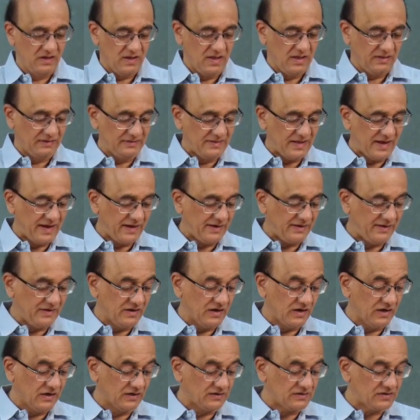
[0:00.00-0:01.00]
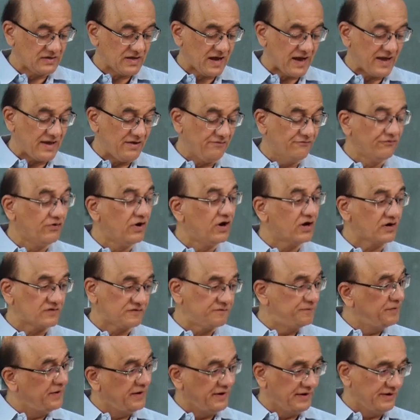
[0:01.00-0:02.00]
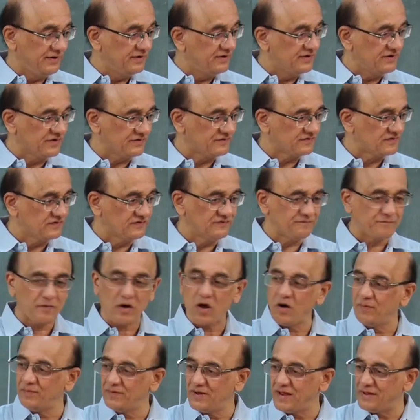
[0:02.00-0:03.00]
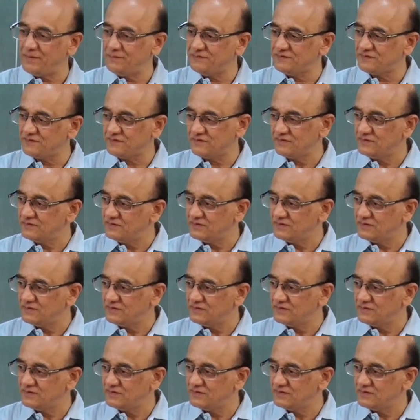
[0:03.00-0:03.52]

then uh, time, work, speed, distance problems.